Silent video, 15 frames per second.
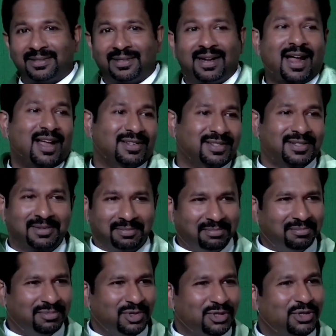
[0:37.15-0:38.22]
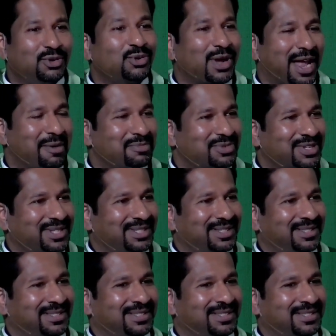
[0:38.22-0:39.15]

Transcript: lasts 2 games.